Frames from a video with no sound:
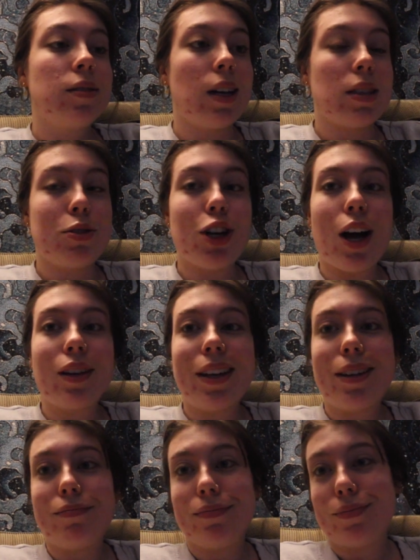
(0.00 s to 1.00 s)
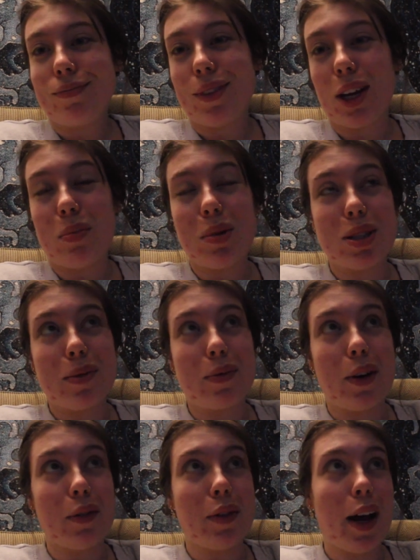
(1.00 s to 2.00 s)
got some chocolate. Gonna put some
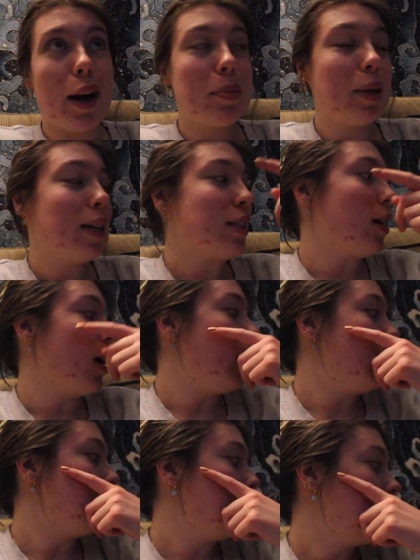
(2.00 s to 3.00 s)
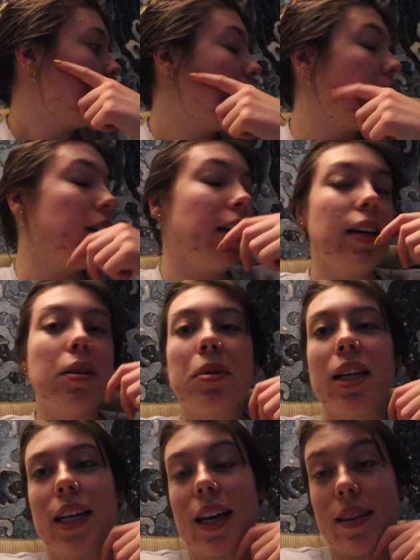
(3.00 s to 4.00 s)
faux fireplace on, and I'm
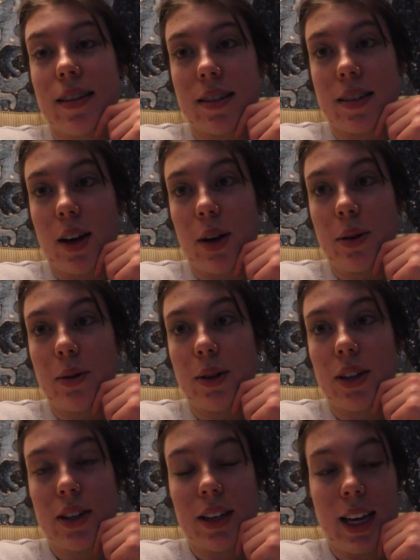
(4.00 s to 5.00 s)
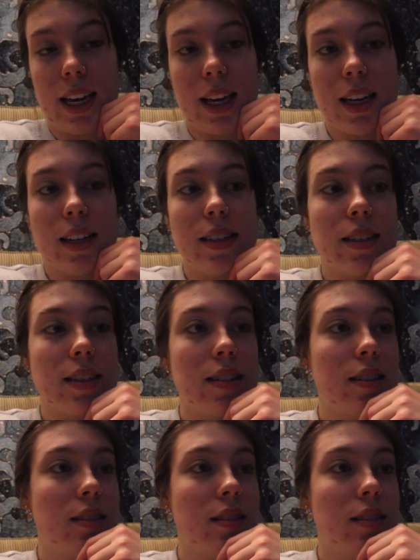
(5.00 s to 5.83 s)
gonna get in the zone and